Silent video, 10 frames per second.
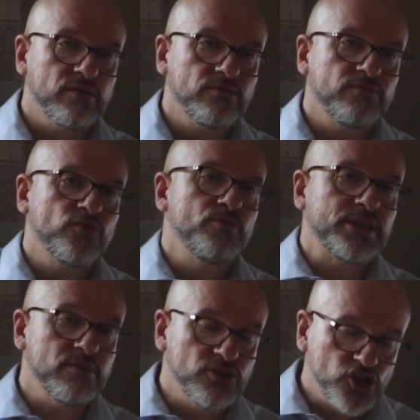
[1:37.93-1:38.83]

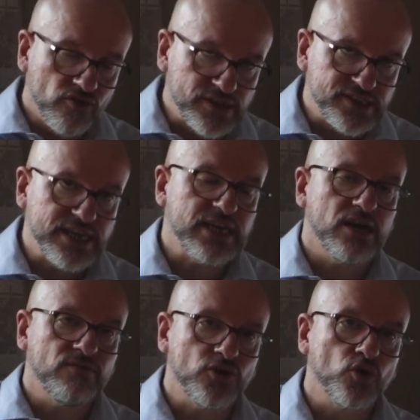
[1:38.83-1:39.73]
forming the majority
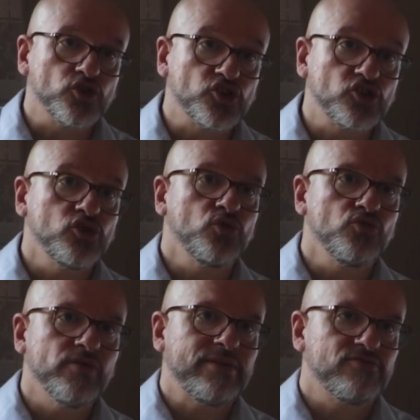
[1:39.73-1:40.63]
of your school
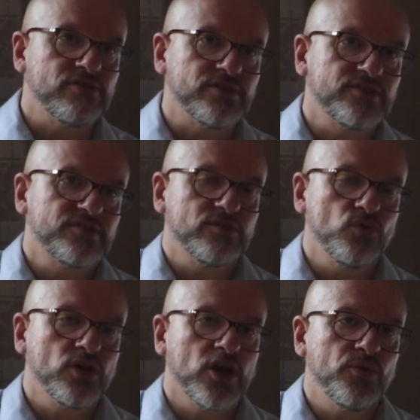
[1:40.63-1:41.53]
reference that
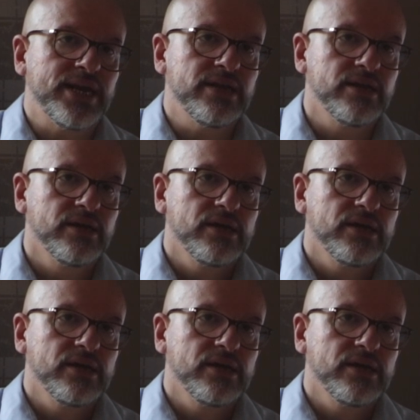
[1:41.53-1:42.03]
will go in